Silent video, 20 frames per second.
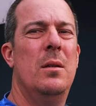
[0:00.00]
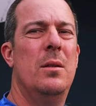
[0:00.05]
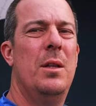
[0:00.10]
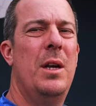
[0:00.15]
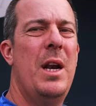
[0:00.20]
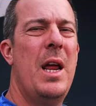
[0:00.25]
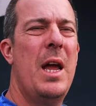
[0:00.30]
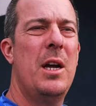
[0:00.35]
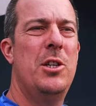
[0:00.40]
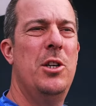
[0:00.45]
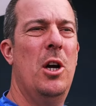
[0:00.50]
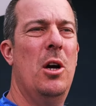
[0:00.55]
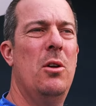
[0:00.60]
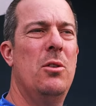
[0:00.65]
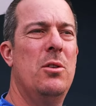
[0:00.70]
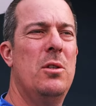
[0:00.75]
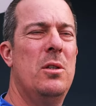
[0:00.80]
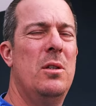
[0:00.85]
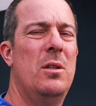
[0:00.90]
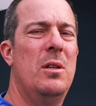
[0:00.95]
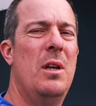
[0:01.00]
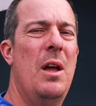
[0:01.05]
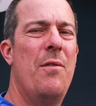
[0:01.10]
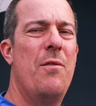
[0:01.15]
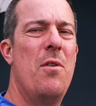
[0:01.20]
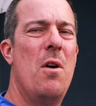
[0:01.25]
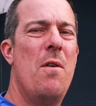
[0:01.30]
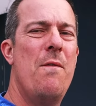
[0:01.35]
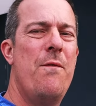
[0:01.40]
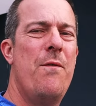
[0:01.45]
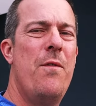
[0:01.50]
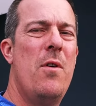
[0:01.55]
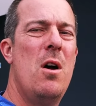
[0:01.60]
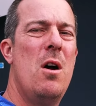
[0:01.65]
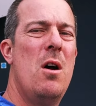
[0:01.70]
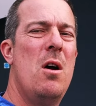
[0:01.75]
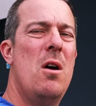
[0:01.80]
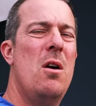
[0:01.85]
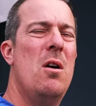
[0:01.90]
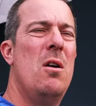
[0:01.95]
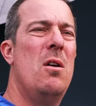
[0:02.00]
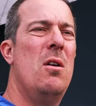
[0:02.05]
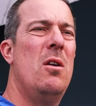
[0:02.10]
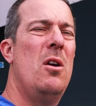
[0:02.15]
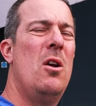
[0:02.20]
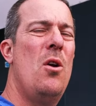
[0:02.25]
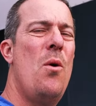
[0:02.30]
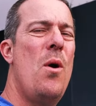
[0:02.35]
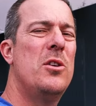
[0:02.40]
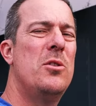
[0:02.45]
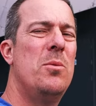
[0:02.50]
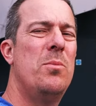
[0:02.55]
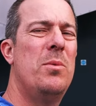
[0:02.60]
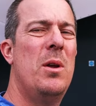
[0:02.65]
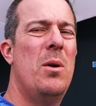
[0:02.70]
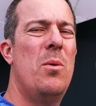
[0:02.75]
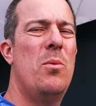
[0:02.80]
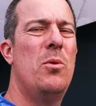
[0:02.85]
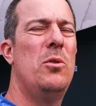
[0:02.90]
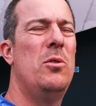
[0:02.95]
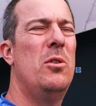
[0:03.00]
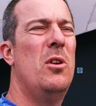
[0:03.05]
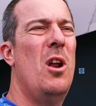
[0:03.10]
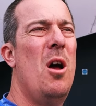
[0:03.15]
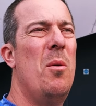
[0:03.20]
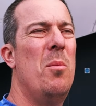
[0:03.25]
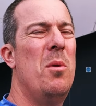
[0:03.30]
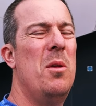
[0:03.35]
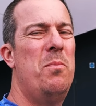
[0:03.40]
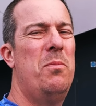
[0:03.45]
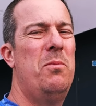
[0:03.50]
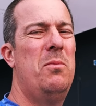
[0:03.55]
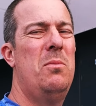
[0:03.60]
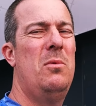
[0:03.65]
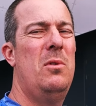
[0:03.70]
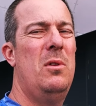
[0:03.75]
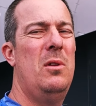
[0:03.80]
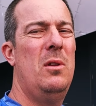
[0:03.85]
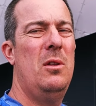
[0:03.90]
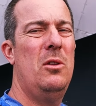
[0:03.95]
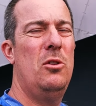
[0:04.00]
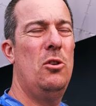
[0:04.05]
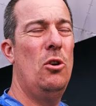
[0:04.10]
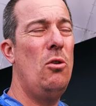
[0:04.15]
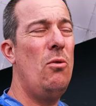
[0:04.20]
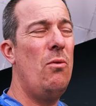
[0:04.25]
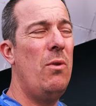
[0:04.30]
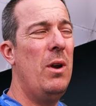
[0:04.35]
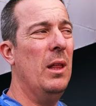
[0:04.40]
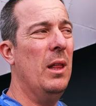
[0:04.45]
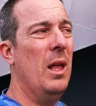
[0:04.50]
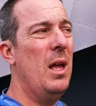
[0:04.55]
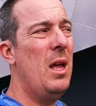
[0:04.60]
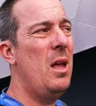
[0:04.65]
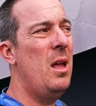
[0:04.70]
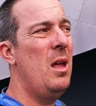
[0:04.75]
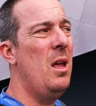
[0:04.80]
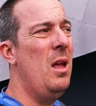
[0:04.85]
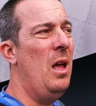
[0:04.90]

The next shot, I've gone for quite something I wouldn't normally do, really.